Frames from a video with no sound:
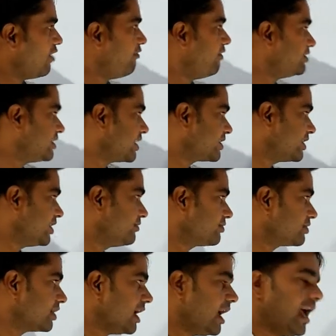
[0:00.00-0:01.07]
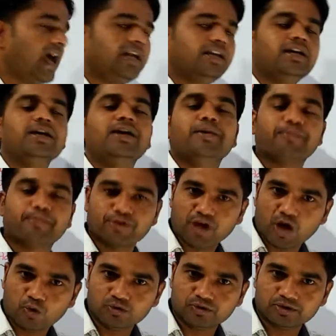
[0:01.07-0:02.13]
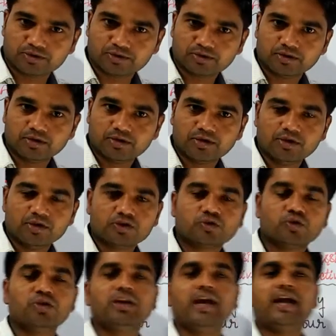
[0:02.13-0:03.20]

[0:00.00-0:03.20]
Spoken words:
of adjectives and pronouns. So